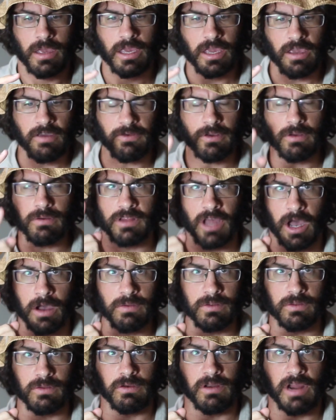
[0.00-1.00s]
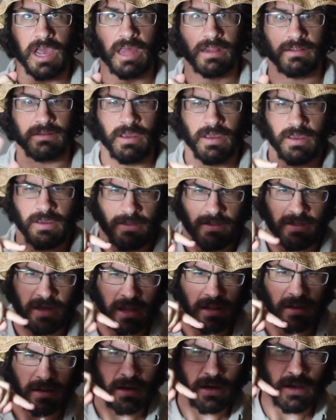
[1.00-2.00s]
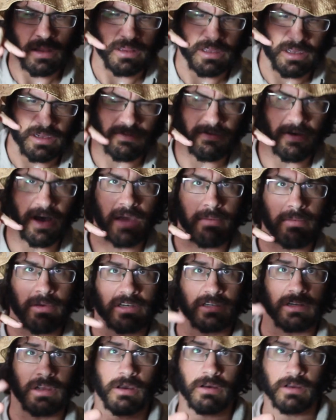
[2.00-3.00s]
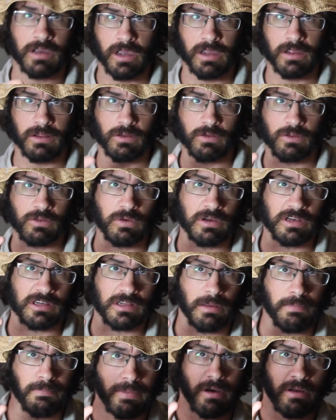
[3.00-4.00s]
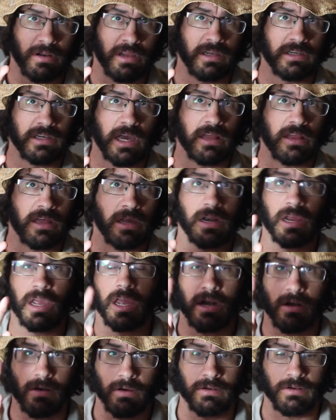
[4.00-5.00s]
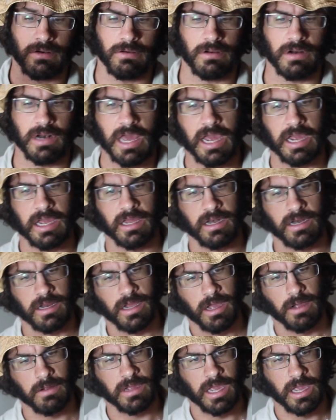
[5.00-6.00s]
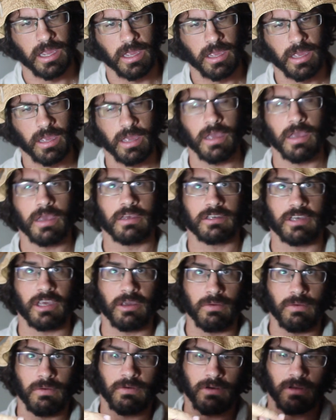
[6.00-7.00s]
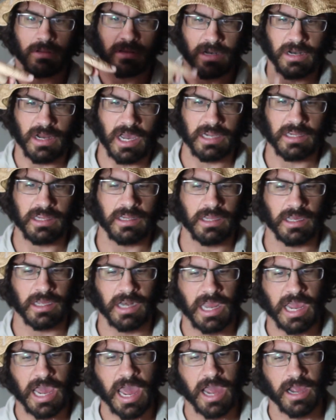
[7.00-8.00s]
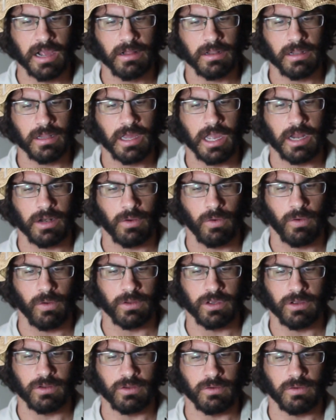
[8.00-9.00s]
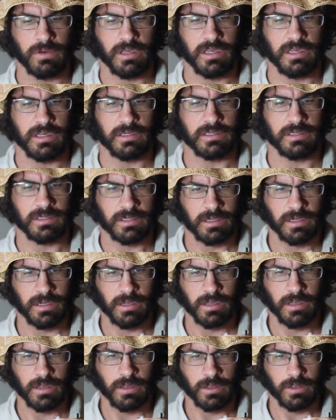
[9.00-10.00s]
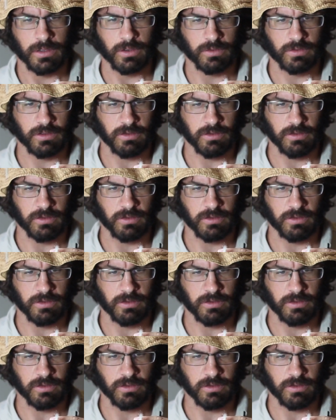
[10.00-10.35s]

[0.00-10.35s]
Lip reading: If you don't do that, then these fibers are going to twist upon each other and not look lekker. Okay, so you've got the 90-degree angle, and all you do is you